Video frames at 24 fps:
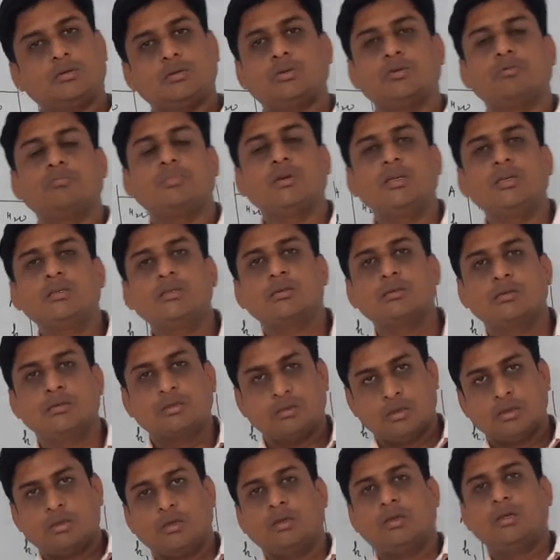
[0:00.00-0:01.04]
So please
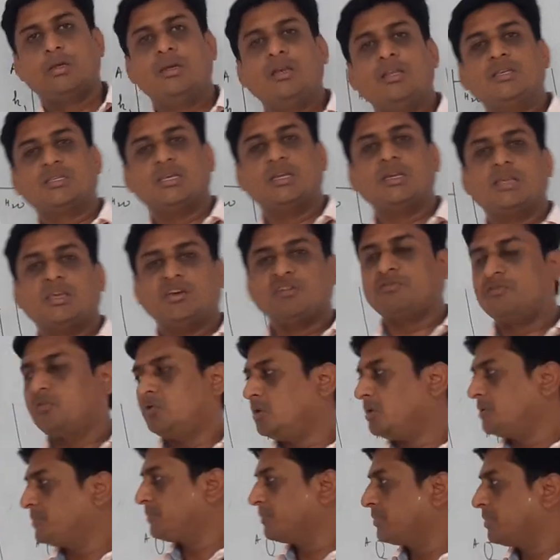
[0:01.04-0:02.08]
listen
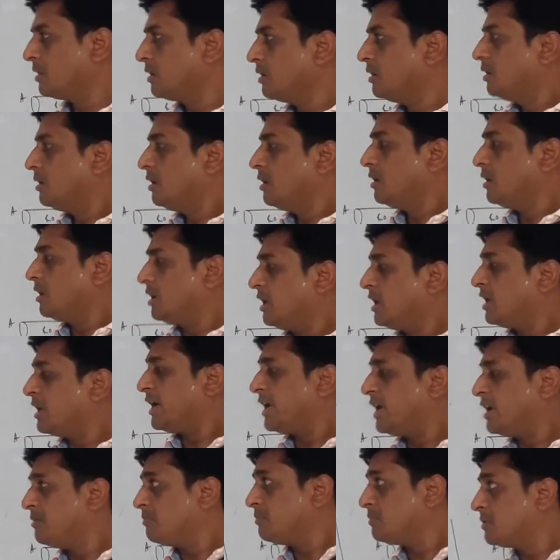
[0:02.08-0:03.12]
carefully. Here
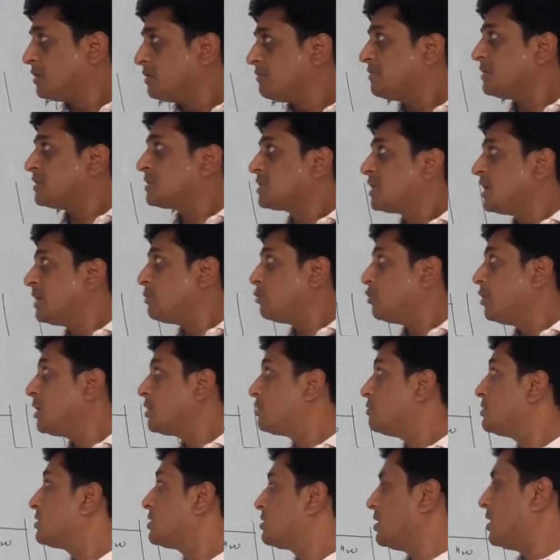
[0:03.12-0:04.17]
first I am going
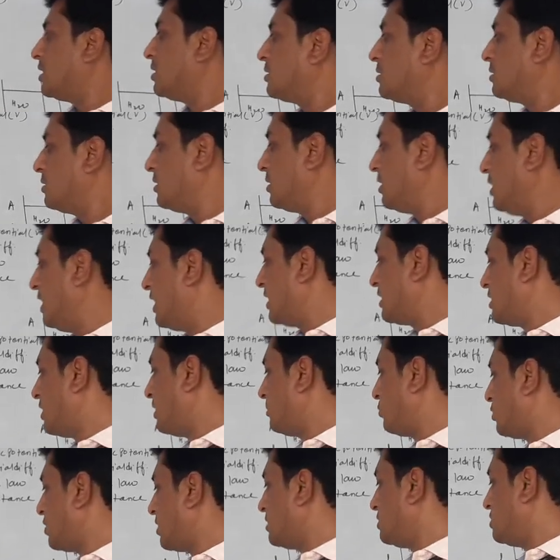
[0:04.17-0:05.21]
to start
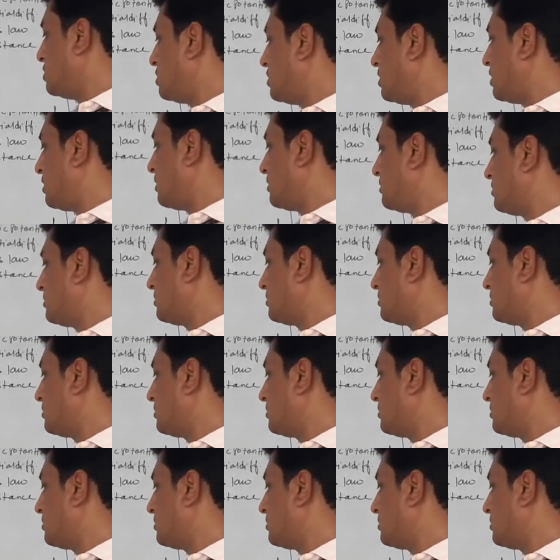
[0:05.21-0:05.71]
electric potential.